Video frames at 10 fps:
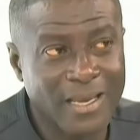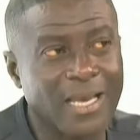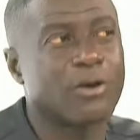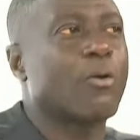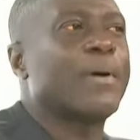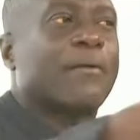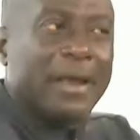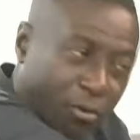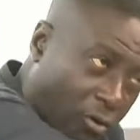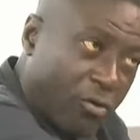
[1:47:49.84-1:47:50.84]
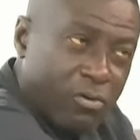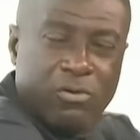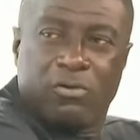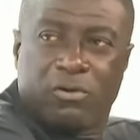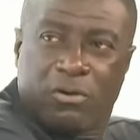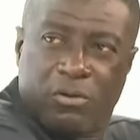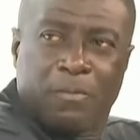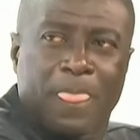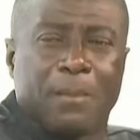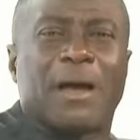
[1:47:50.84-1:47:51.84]
In Quebec,
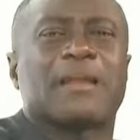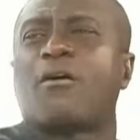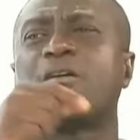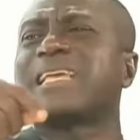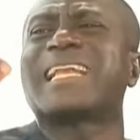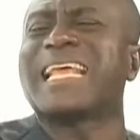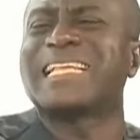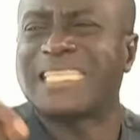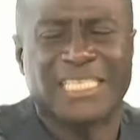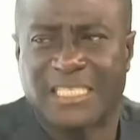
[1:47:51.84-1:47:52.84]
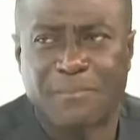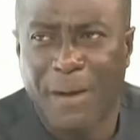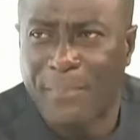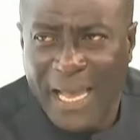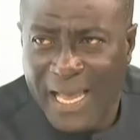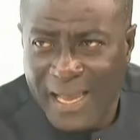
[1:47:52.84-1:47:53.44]
but on your dentist, Papa.